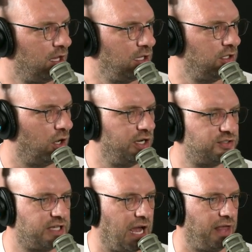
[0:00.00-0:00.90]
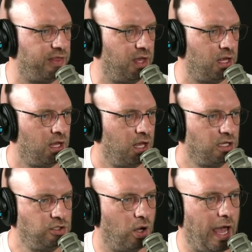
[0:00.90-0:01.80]
You know, here's a guy that
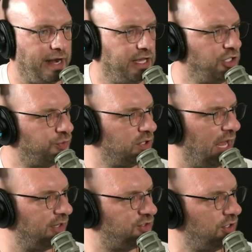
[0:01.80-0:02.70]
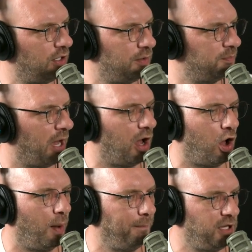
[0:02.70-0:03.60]
you know, had an injury last year, by
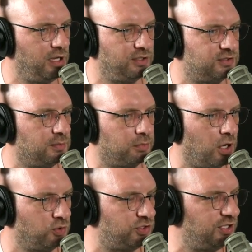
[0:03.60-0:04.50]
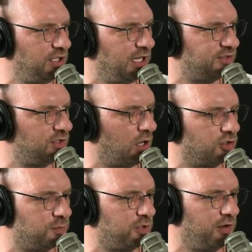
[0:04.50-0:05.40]
all means, Coach T, as he
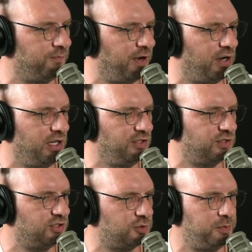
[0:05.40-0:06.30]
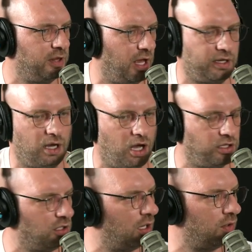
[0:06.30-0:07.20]
calls him, could very easily just been like, oh,
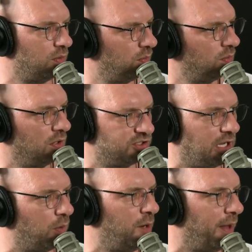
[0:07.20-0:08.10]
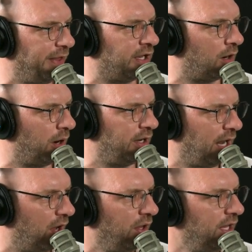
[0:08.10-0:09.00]
you know, well, let's not worry about that guy right
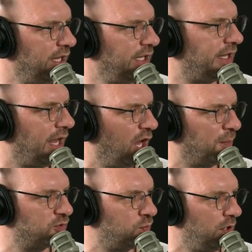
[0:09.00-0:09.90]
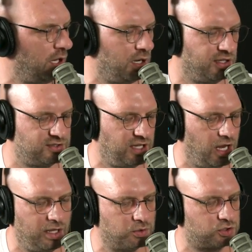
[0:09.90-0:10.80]
now. He can't help us win.
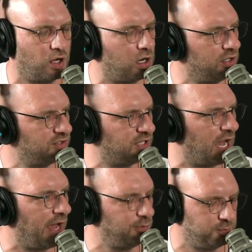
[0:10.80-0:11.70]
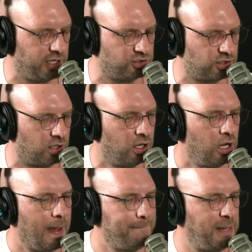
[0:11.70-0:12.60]
Instead, he was talking to this guy. He was Good making point. sure
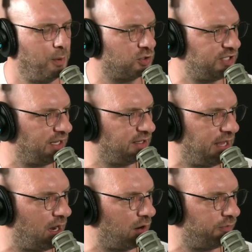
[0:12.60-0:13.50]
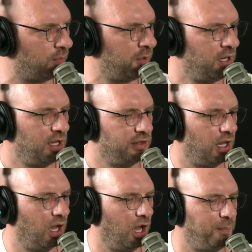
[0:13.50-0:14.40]
people were taking care of him.
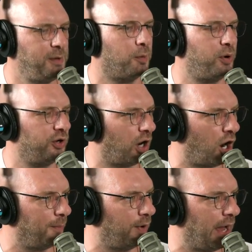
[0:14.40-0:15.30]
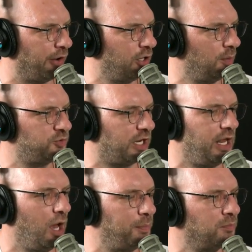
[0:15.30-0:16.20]
That uh, people were putting their arm around him, trying to
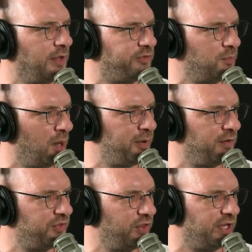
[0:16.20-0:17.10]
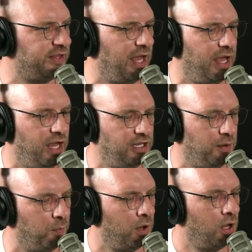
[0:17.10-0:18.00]
help him lift him up and everything like that. And
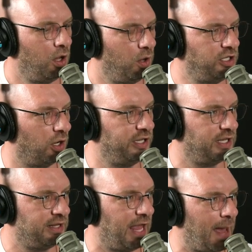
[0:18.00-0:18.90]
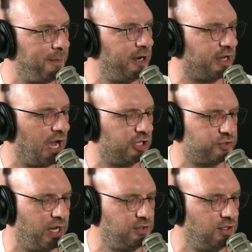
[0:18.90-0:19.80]
then, you know, he, that happened in a
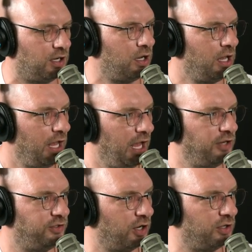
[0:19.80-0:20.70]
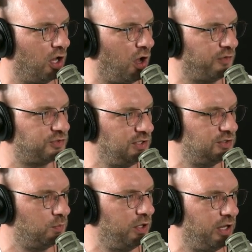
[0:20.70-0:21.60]
contract year. And during the
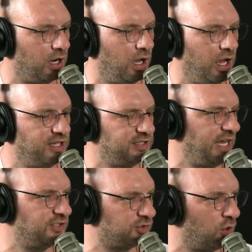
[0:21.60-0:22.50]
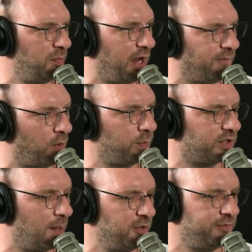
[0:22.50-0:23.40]
offseason, when their uh, his agent's going back and forth with a
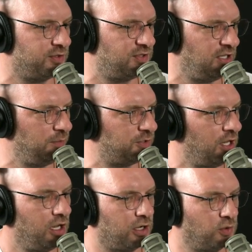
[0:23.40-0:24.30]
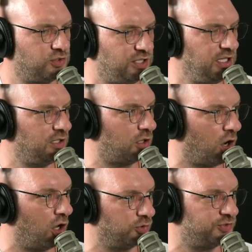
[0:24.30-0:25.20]
couple different teams, Coach T
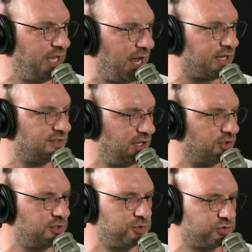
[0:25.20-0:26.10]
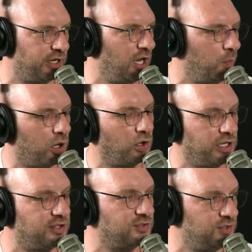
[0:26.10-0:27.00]
calls Zach and tells him straight up, we're going to
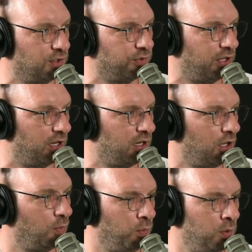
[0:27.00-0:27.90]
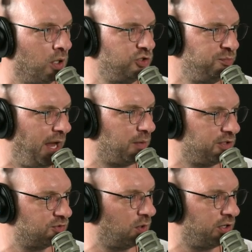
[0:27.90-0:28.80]
get this deal done. We want you back with
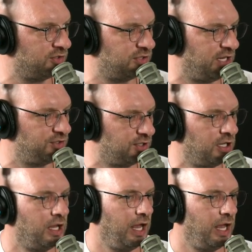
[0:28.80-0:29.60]
this organization.